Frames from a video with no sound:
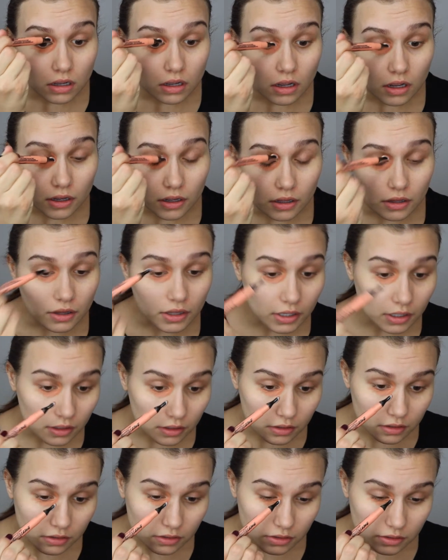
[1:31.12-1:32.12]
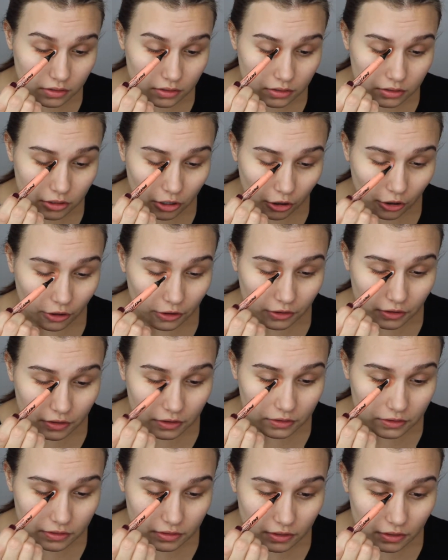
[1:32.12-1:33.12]
I get like just
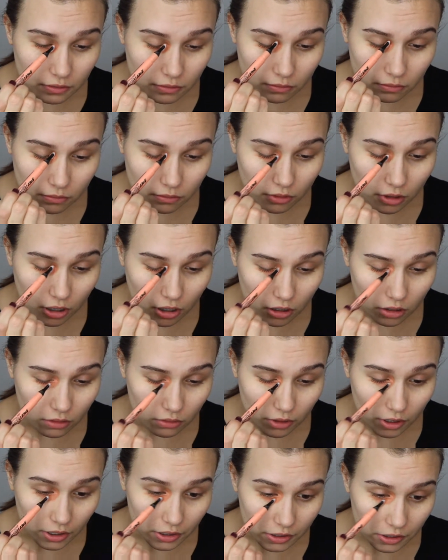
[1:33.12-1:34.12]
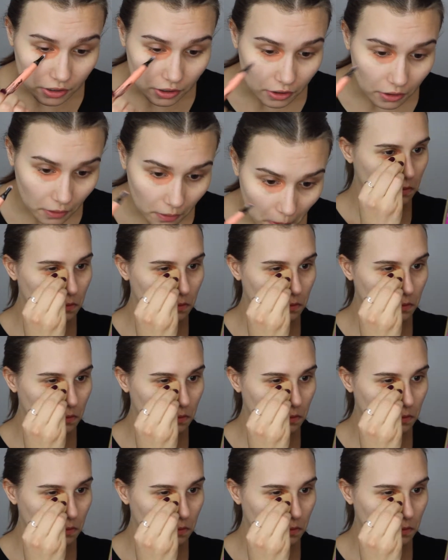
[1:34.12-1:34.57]
darkness like all right here.